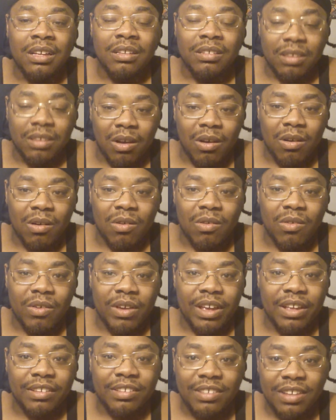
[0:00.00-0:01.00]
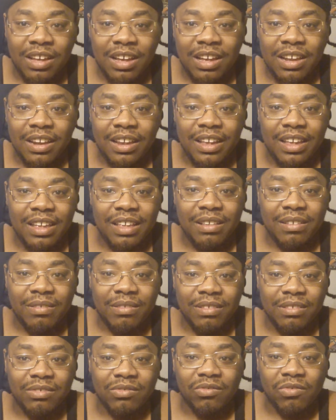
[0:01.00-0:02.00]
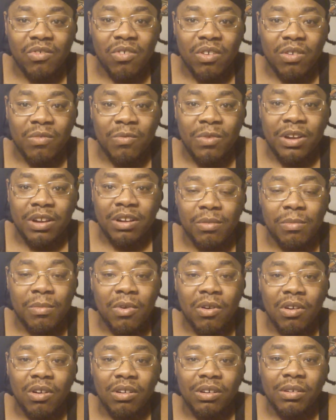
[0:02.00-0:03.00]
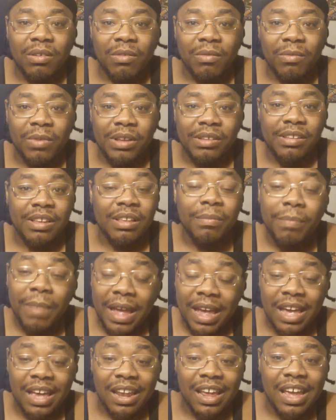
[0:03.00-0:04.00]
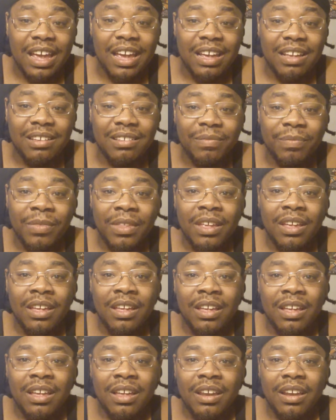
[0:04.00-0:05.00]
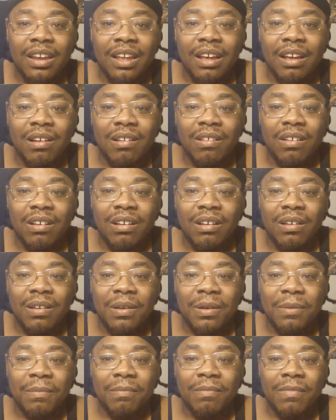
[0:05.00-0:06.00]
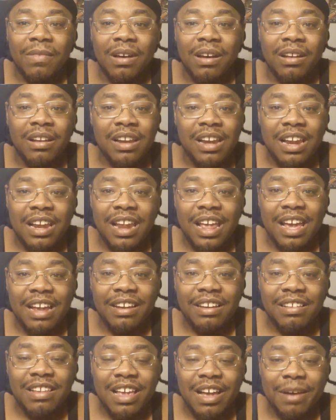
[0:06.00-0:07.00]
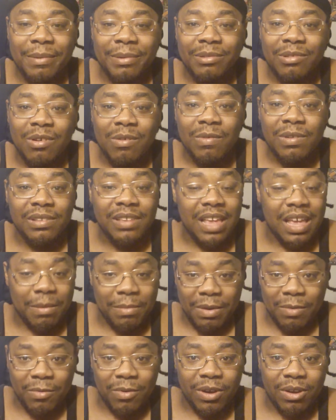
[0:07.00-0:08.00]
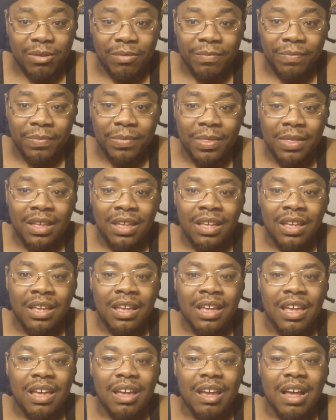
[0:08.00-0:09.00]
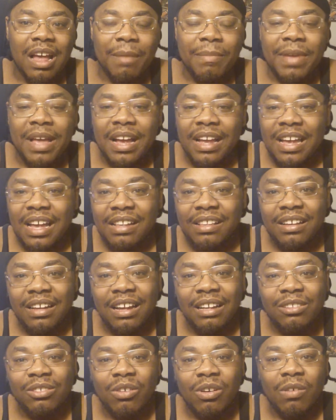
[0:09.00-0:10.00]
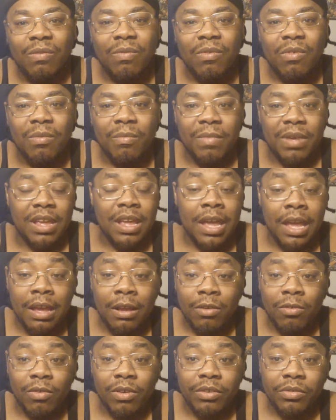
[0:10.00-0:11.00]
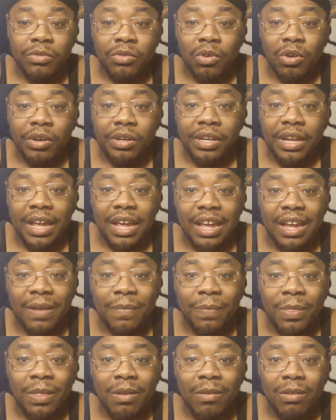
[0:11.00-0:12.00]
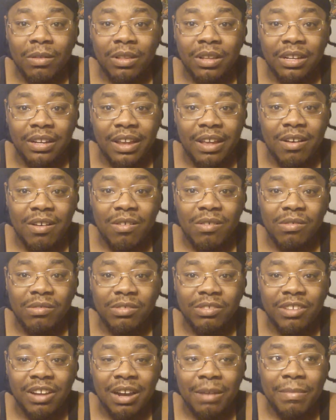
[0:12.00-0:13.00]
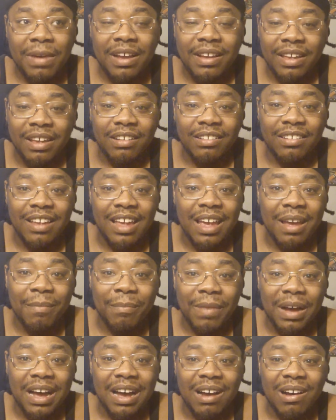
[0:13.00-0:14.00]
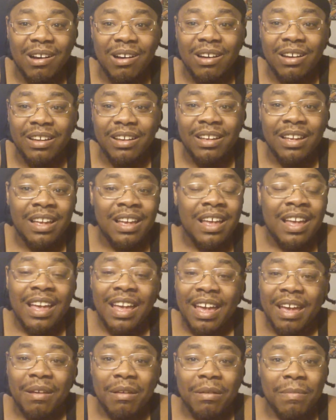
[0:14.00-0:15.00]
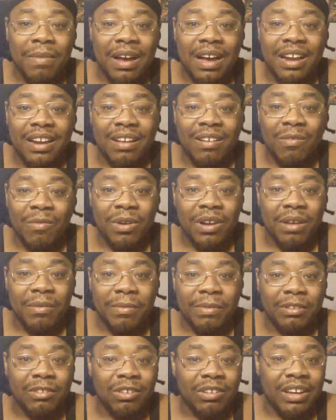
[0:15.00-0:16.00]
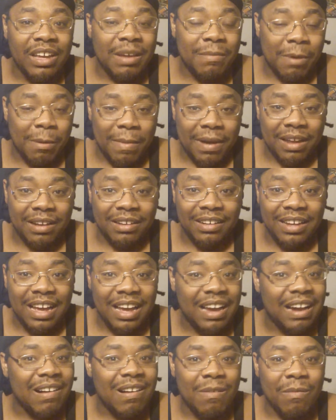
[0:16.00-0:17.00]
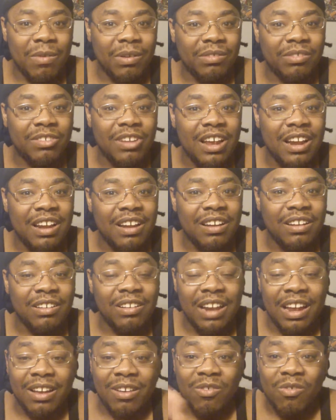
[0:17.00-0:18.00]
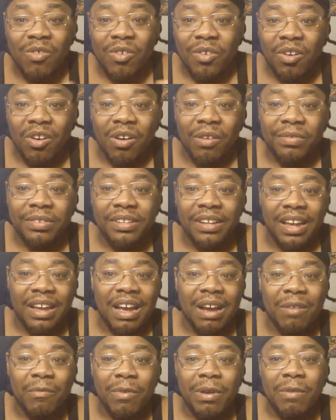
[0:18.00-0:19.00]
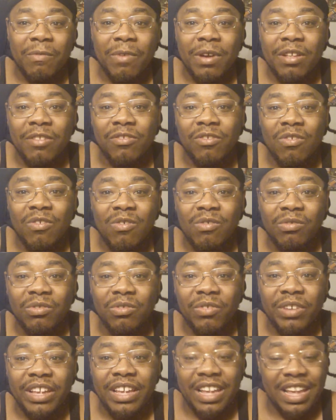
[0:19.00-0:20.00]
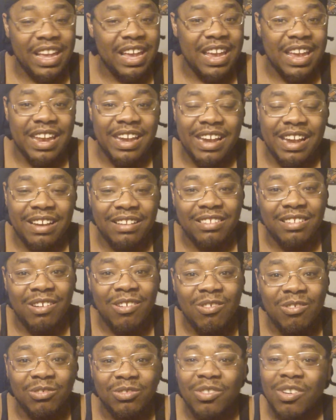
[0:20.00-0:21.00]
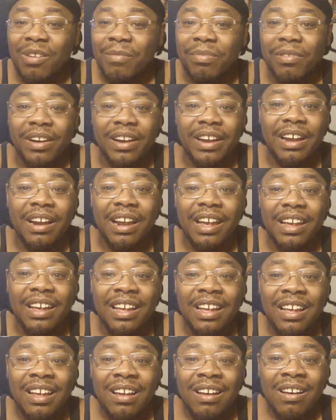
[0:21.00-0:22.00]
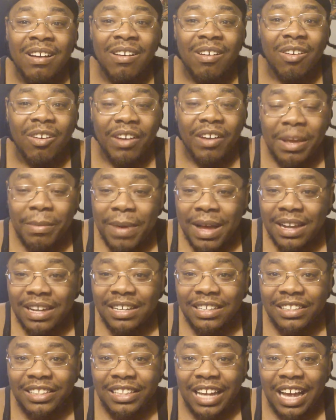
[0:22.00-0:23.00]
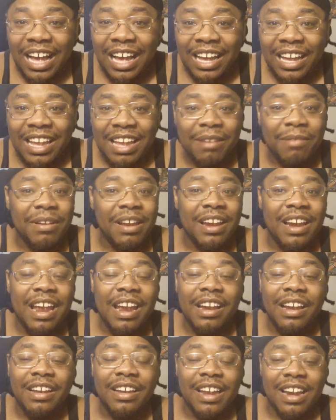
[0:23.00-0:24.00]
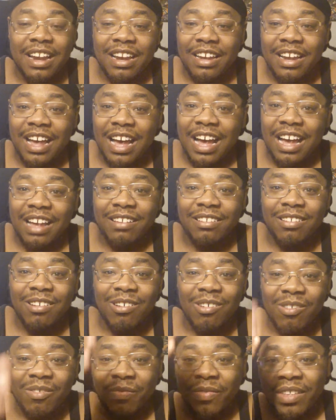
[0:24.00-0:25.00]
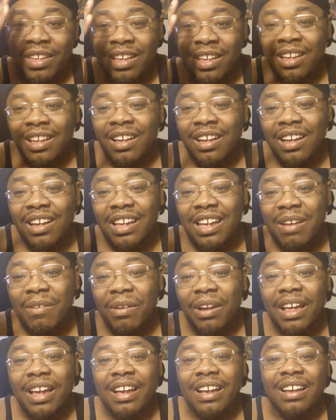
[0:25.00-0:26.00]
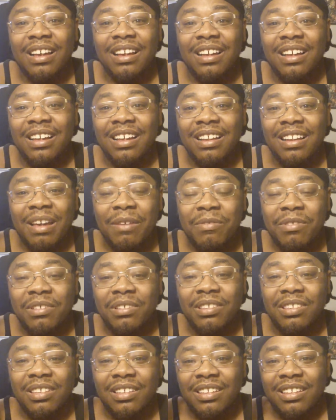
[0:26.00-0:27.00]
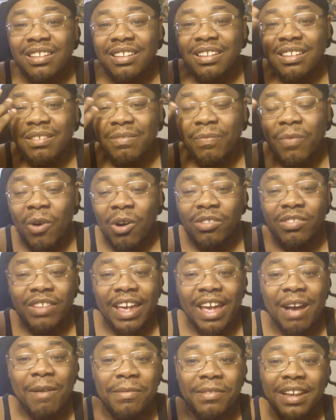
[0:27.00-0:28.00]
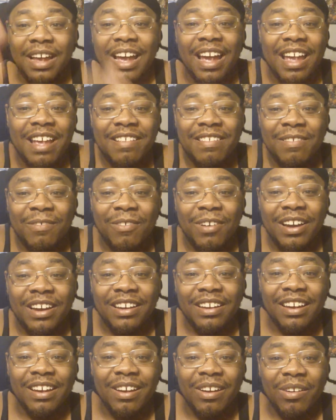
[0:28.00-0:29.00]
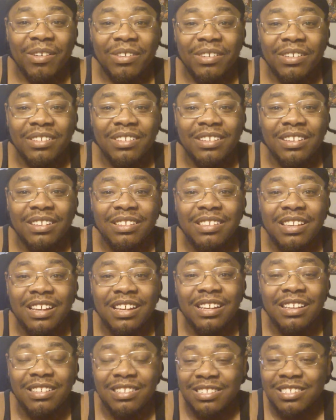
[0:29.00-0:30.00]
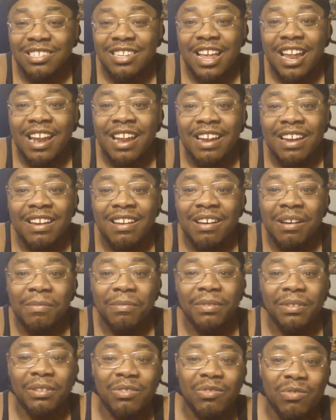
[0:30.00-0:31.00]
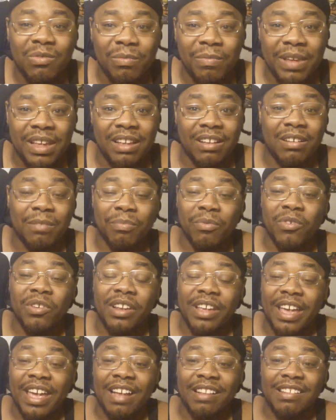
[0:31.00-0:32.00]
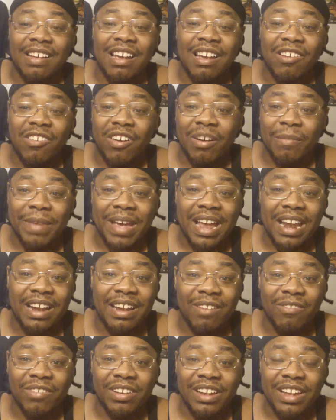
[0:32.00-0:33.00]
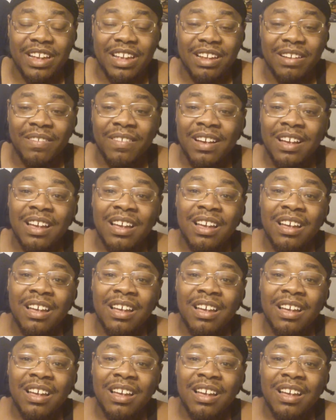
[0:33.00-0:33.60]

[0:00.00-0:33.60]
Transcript: So his son is the strongest them all, which is badass. Now, um, other than that, this episode was everywhere. I mean, I got the I thought for me and Chris thought that the damn old shop might get attacked by everybody or whatever. We thought everybody about to die hard was shedding, like going off, like we with you to the end, and the song started playing. like, oh, they about to die, and, and, they didn't die. So it was like they were just false advertising right there, just like, just setting up to be completely anti-climatic near the end.